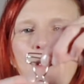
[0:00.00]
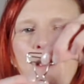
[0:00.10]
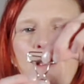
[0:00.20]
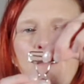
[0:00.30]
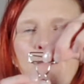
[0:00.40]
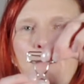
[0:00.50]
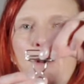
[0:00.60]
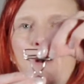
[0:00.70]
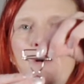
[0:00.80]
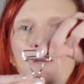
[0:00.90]

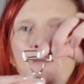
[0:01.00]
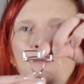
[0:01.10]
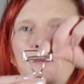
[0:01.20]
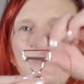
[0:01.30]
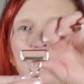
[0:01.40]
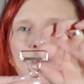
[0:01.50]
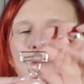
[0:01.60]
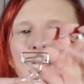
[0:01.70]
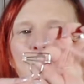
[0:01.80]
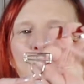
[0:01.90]
bars, or you can
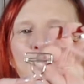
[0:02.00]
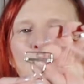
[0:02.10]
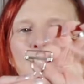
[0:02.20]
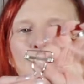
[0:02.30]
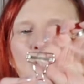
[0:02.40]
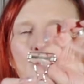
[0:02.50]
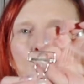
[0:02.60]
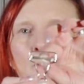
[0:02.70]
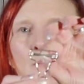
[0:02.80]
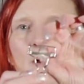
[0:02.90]
get one with
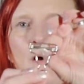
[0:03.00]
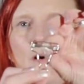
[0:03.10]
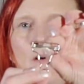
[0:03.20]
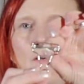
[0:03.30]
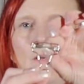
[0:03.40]
one bar.